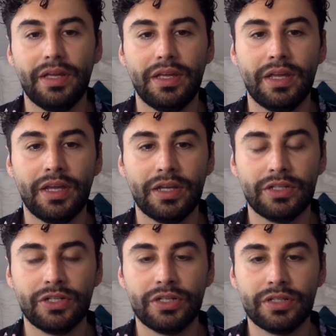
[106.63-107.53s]
And
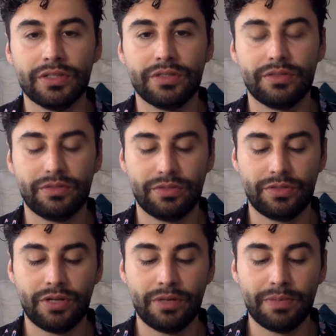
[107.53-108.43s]
you're going to
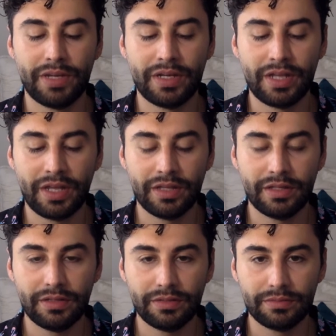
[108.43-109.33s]
start by inhaling,